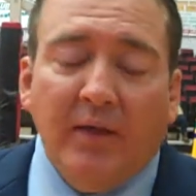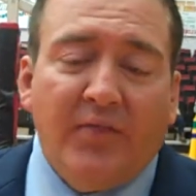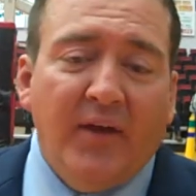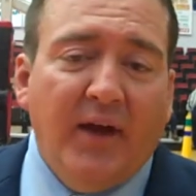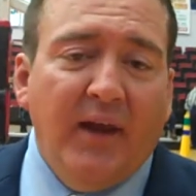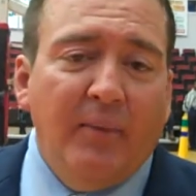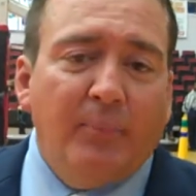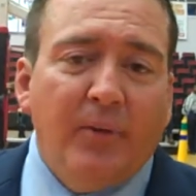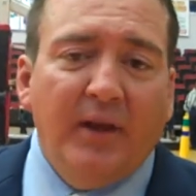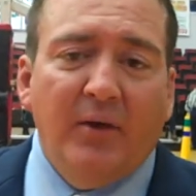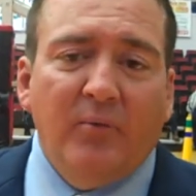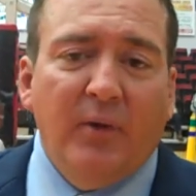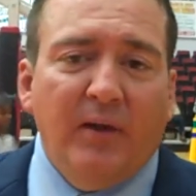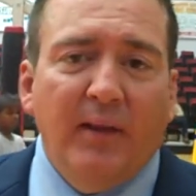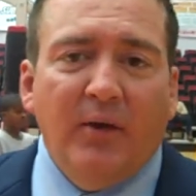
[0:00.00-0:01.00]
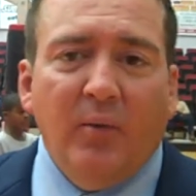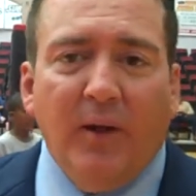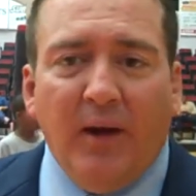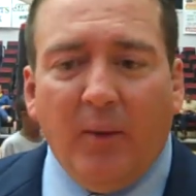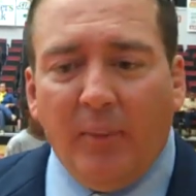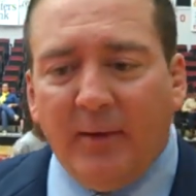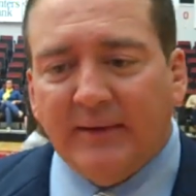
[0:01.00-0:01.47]
Well, I thought he played really
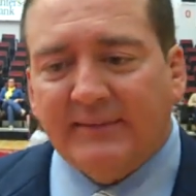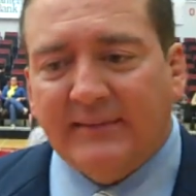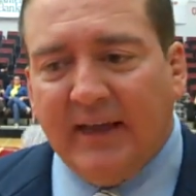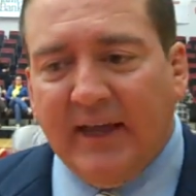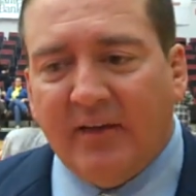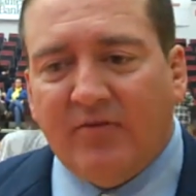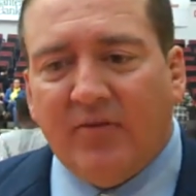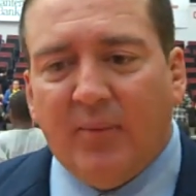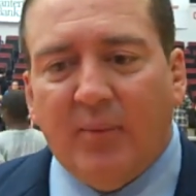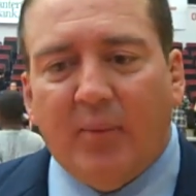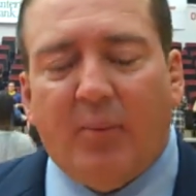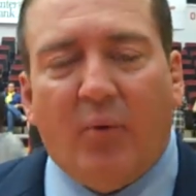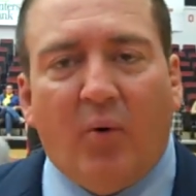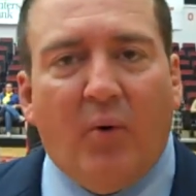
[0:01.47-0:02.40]
well, but aside from the